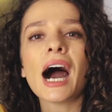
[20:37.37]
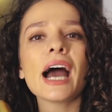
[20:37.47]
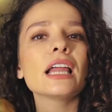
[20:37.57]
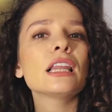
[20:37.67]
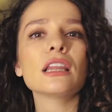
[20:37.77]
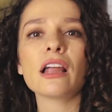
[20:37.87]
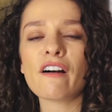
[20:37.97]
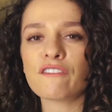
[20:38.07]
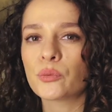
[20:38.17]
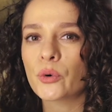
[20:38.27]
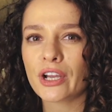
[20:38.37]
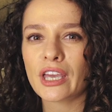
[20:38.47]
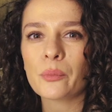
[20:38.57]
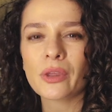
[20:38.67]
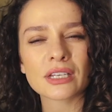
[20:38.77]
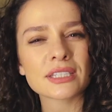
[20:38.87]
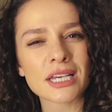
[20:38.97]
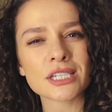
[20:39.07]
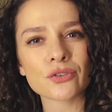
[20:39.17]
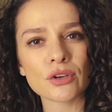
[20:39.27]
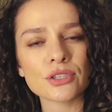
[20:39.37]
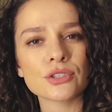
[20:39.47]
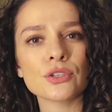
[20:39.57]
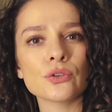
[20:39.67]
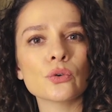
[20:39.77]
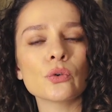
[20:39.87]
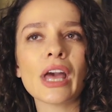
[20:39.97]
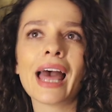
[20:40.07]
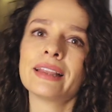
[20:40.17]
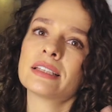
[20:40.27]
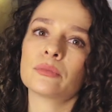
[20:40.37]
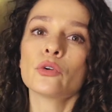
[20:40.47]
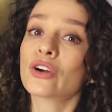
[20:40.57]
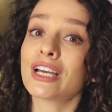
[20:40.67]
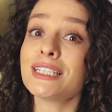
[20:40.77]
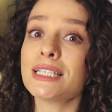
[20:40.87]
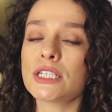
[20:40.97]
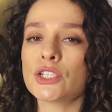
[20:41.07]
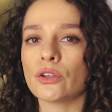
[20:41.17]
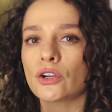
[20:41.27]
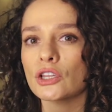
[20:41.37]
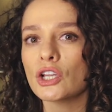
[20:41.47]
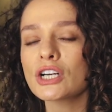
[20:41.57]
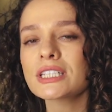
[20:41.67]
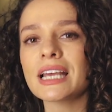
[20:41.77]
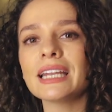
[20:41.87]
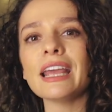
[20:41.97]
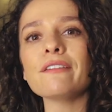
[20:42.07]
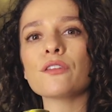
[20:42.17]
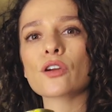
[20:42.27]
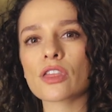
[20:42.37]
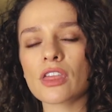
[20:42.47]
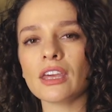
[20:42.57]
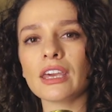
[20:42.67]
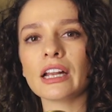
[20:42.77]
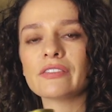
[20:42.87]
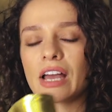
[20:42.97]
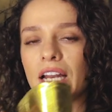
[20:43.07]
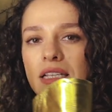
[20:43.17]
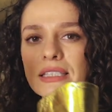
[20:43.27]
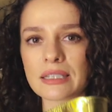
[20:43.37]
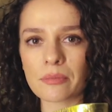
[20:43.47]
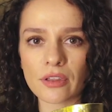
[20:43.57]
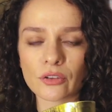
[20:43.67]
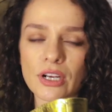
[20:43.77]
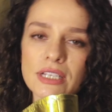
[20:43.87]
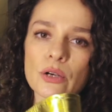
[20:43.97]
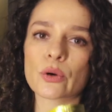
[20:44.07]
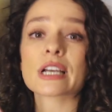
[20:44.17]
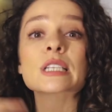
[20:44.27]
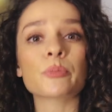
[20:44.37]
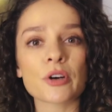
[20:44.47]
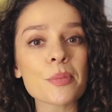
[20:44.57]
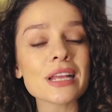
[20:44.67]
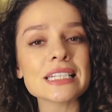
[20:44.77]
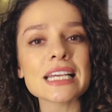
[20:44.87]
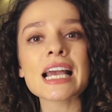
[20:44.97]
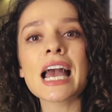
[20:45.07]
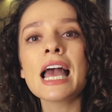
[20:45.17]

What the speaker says: I love working with accessories to add some craziness to your looks, and if you're thinking of adding something crazy or experimenting,